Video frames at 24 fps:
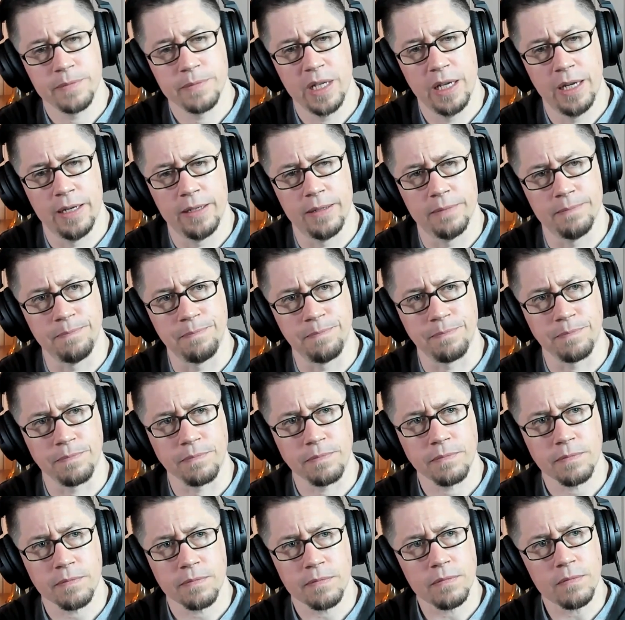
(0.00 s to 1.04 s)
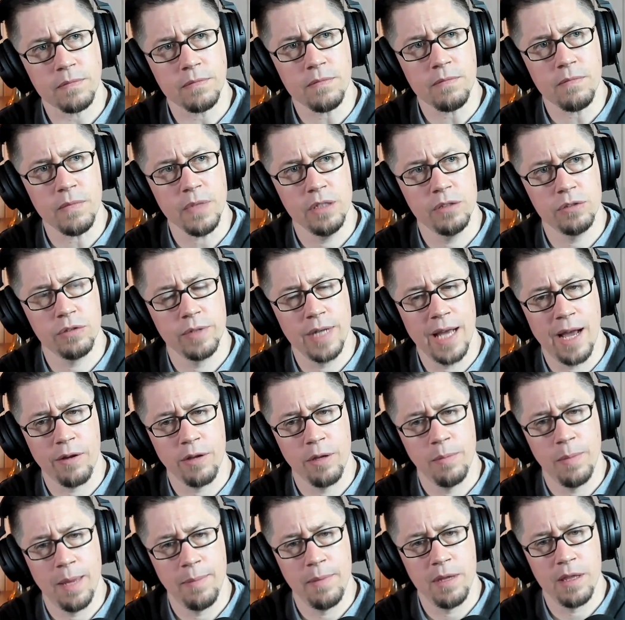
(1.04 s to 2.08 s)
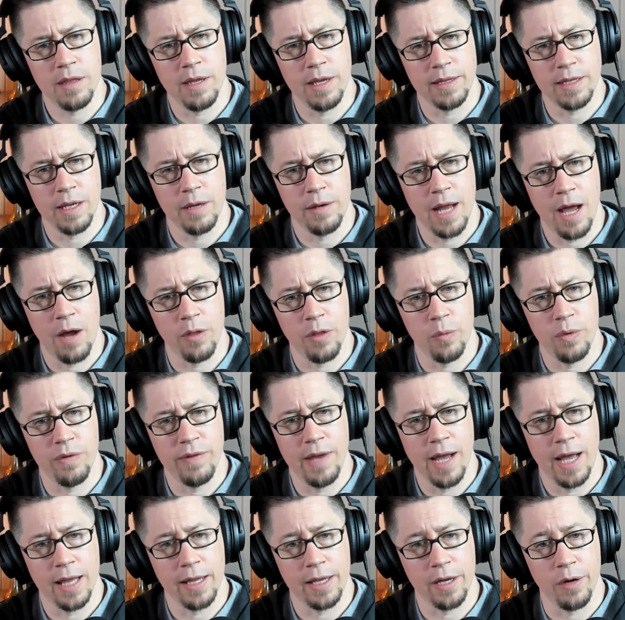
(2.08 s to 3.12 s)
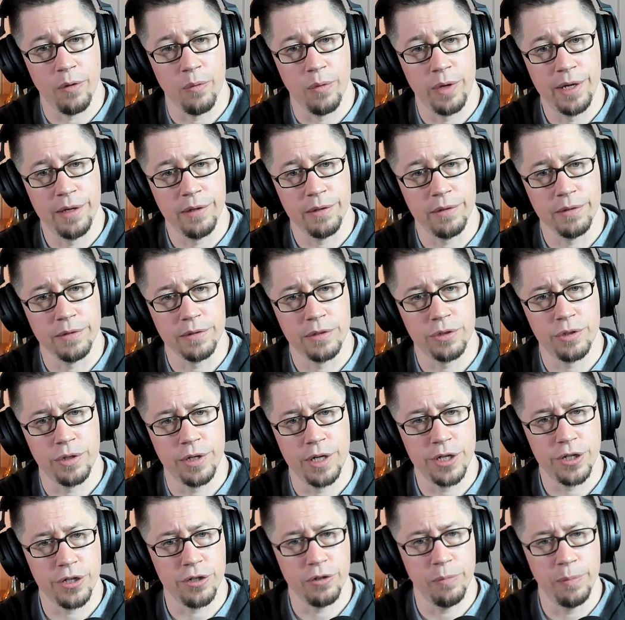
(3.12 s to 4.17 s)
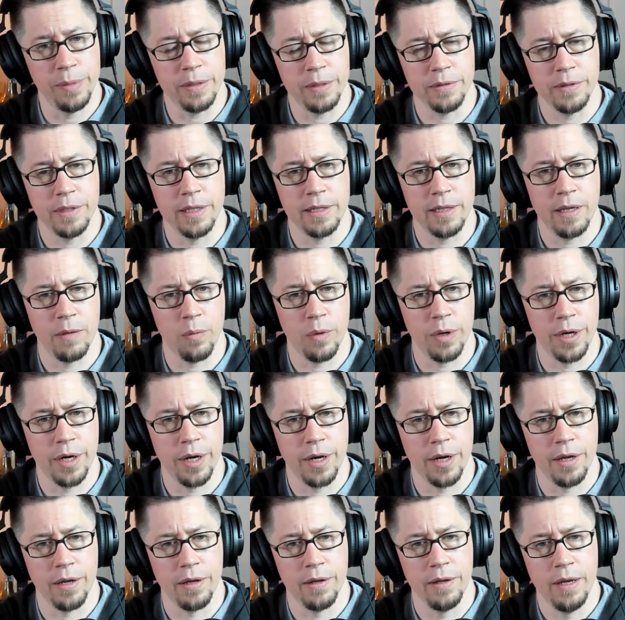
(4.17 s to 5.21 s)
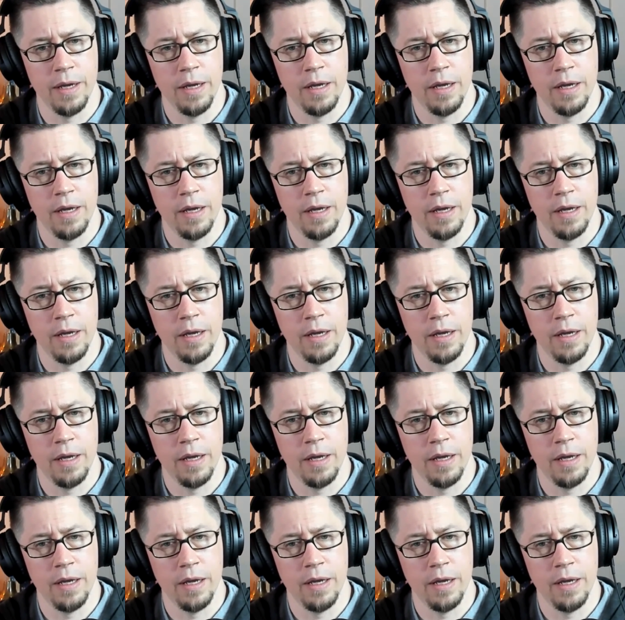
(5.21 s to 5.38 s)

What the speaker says: So now you maybe think that now that we've got like a real traditional building that we're gonna